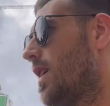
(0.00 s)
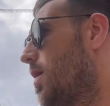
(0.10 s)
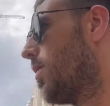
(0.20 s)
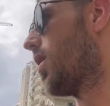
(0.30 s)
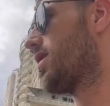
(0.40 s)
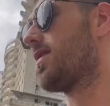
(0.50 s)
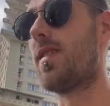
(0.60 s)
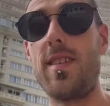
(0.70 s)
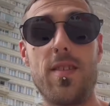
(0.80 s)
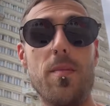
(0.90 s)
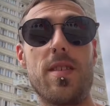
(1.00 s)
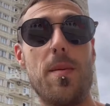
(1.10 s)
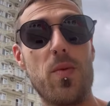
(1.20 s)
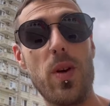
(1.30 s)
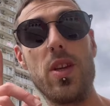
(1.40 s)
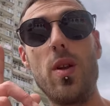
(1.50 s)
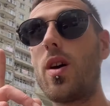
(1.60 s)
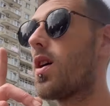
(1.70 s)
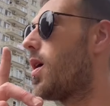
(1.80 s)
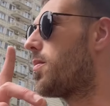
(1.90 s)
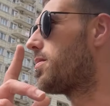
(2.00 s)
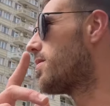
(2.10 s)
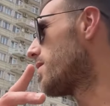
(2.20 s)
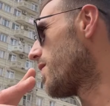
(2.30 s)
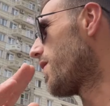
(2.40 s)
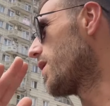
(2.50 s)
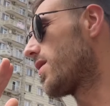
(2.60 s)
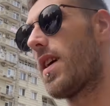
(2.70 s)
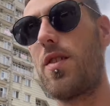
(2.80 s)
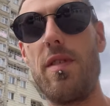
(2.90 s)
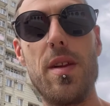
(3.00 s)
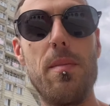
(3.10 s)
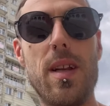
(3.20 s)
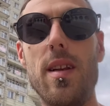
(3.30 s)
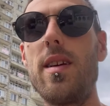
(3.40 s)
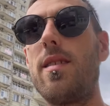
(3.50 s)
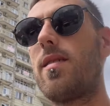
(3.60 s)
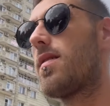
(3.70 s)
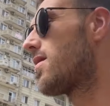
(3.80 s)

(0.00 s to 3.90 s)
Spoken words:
but honestly, sometimes when you look up, it feels like you're in the Middle East.